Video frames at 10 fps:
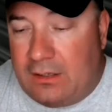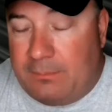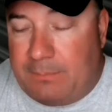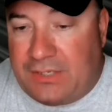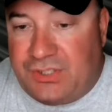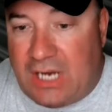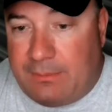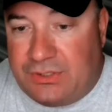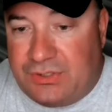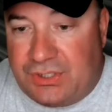My job
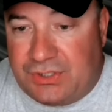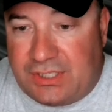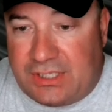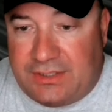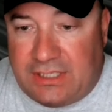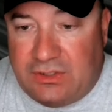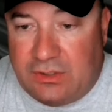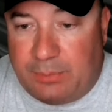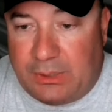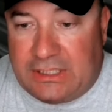is just to continue
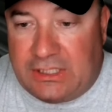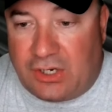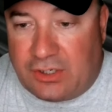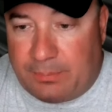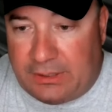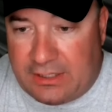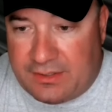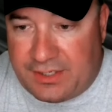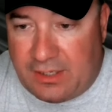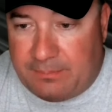to bring the younger
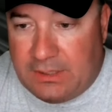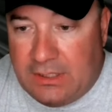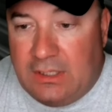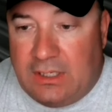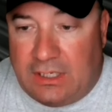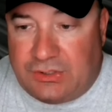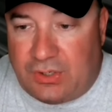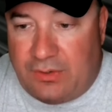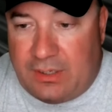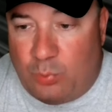players up and
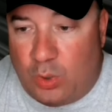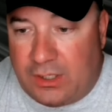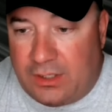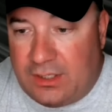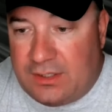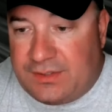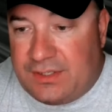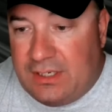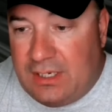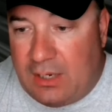show them what it is
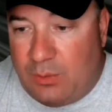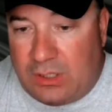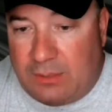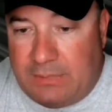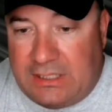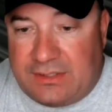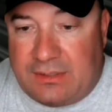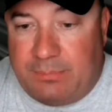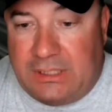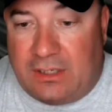and what it means
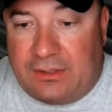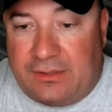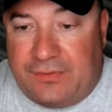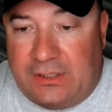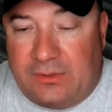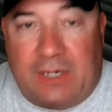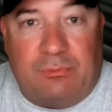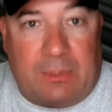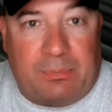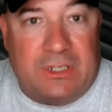to be on the field and
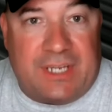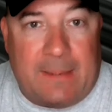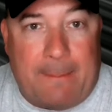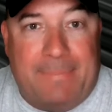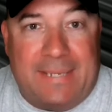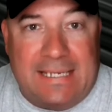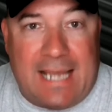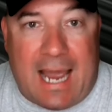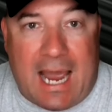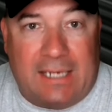represent
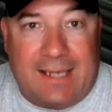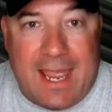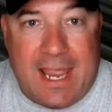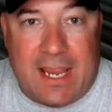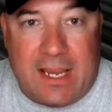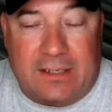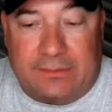BIA.